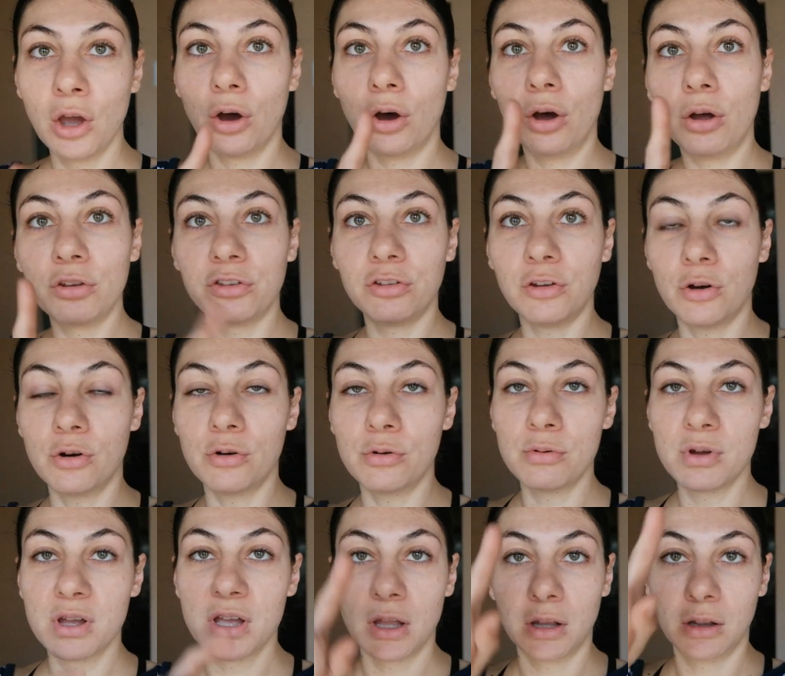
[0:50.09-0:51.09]

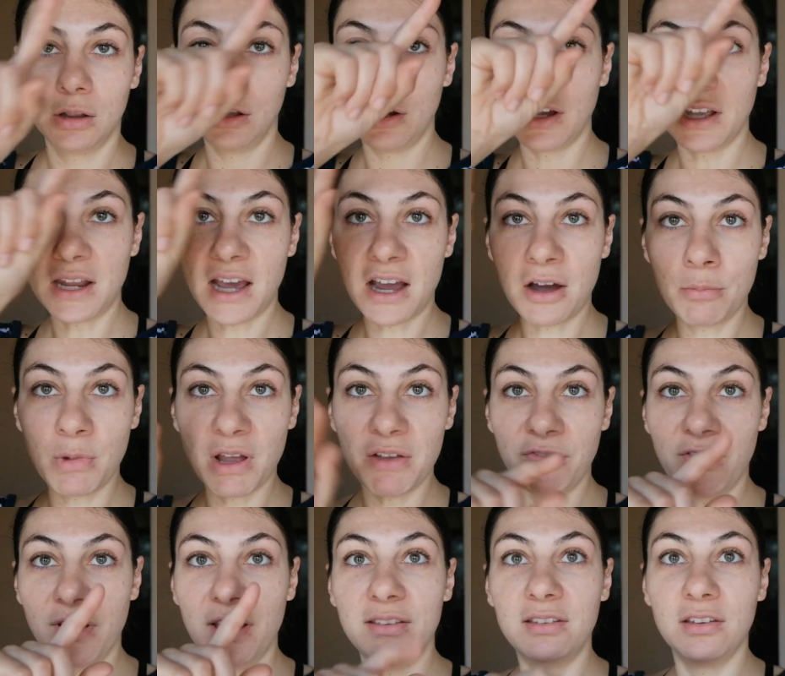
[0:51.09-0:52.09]
Also, look at how my
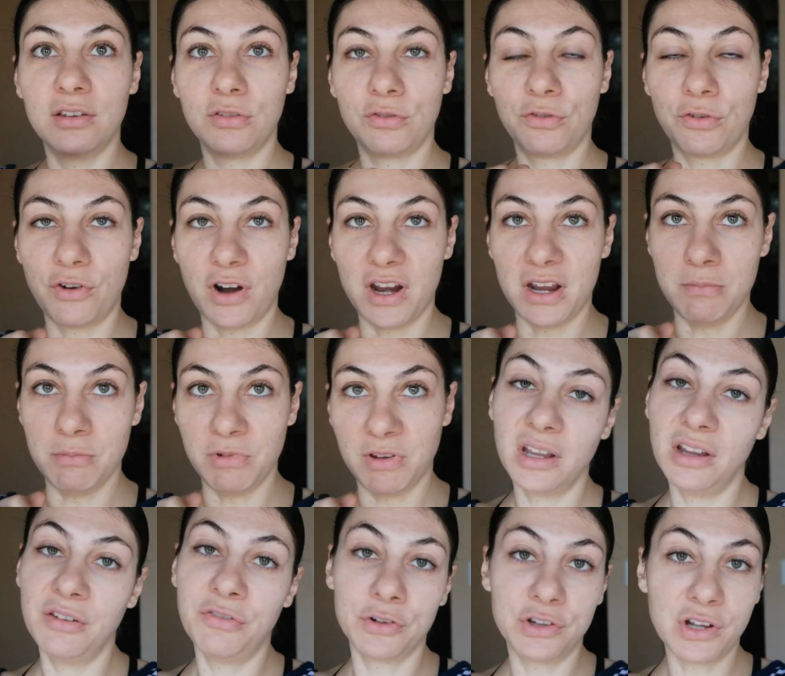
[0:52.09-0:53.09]
face is framed.
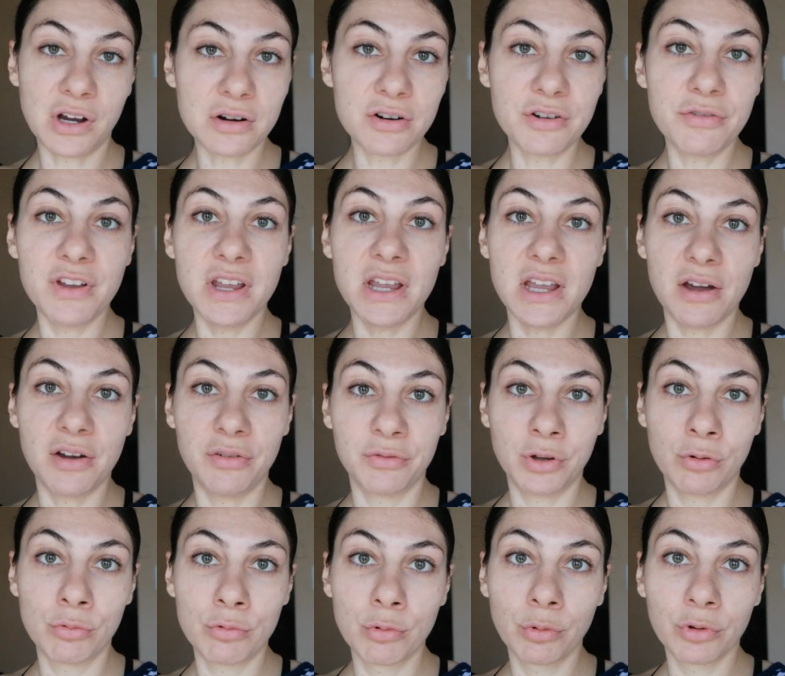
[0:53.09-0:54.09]
In photography you have
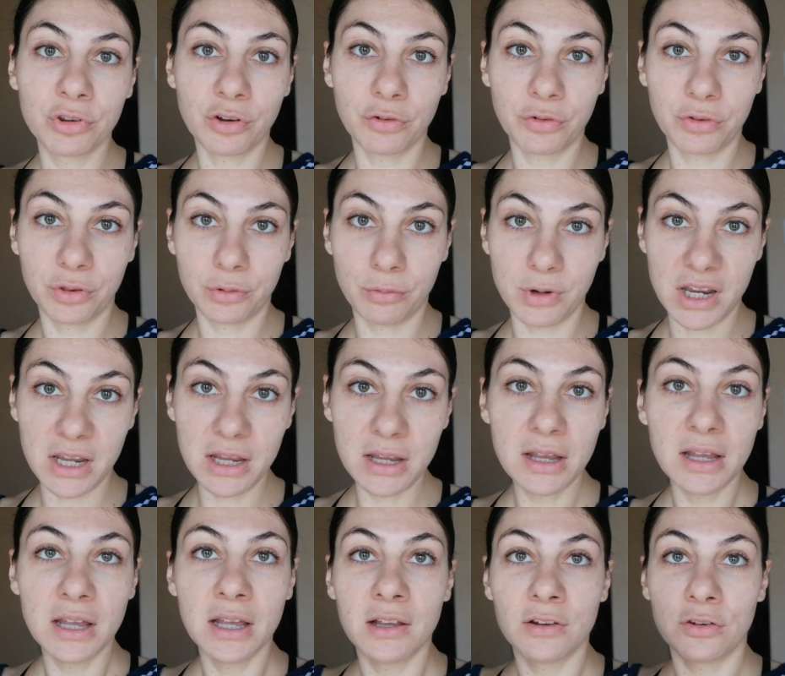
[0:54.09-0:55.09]
the rules of three,
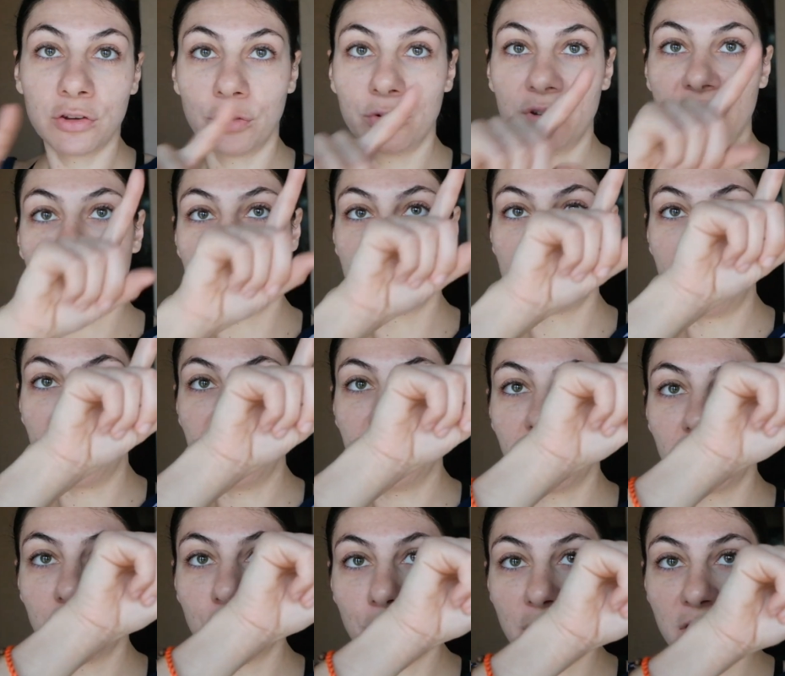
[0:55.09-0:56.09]
so there's like
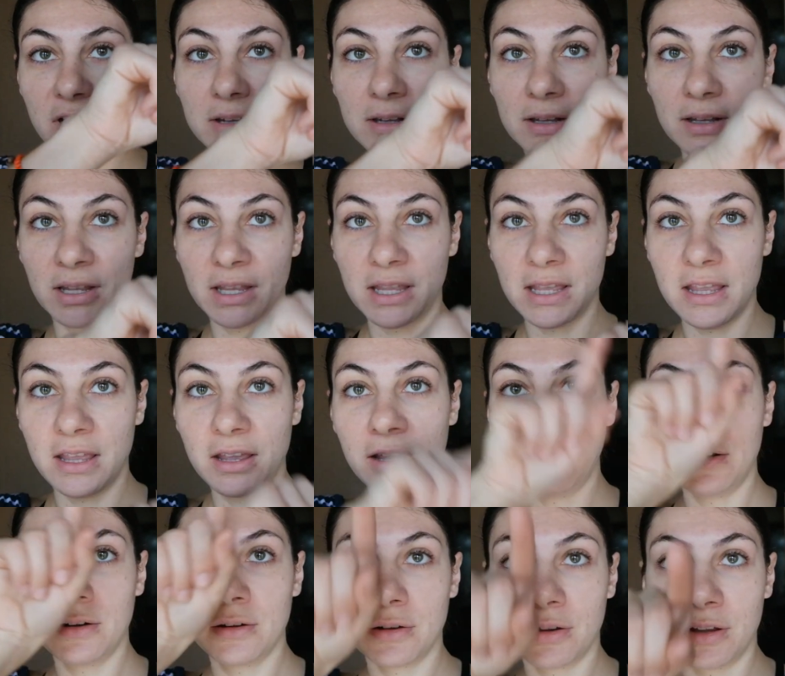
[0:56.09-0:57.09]
a grid, like
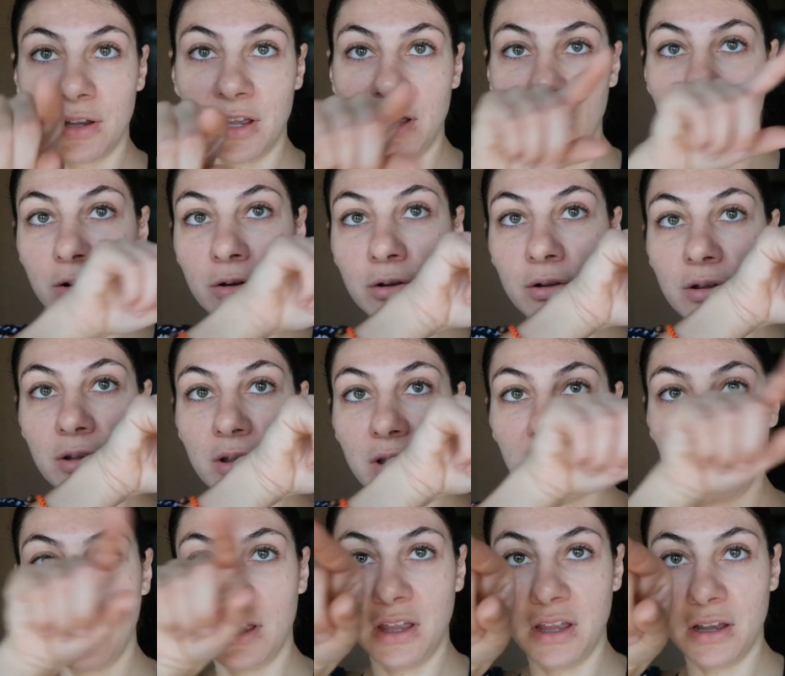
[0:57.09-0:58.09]
here, here,
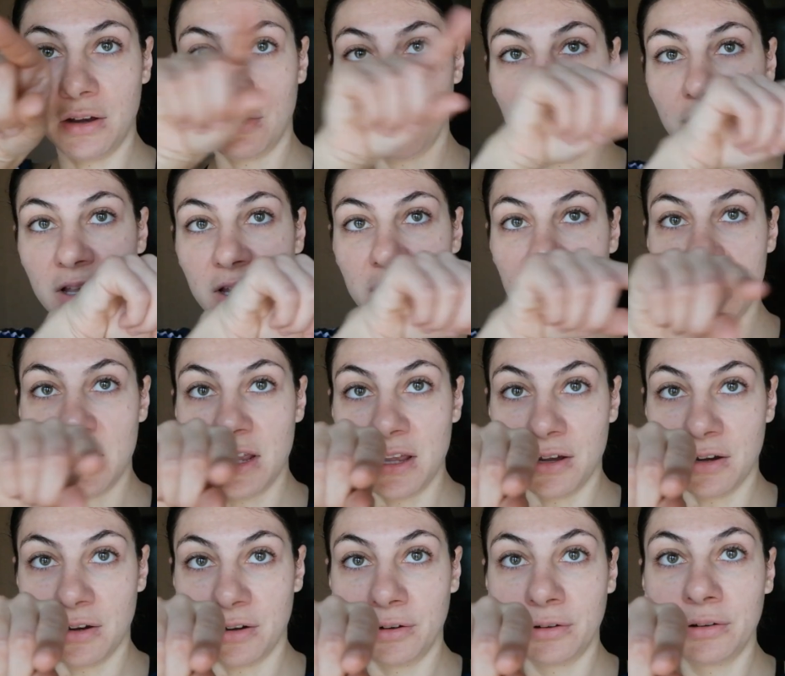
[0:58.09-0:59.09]
here, and
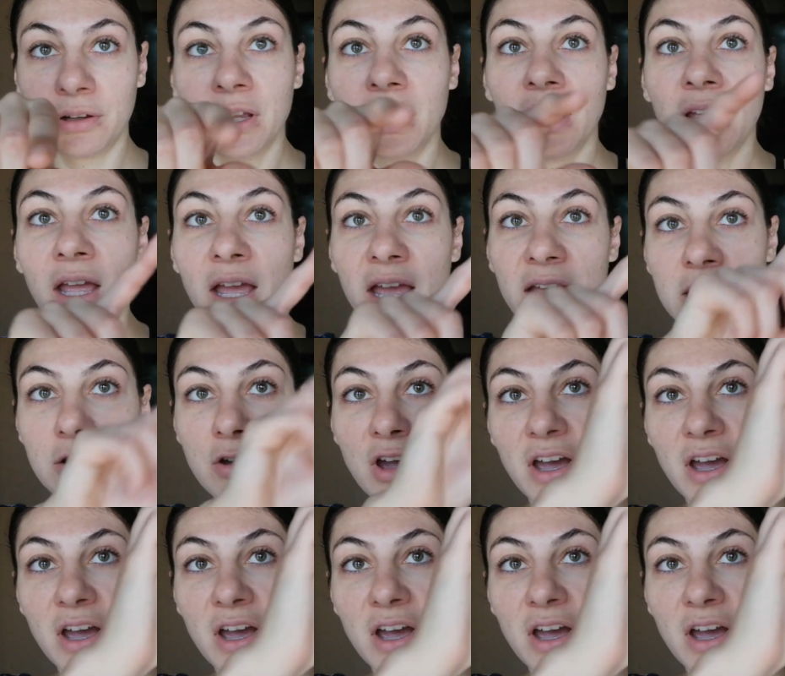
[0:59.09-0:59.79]
here, and you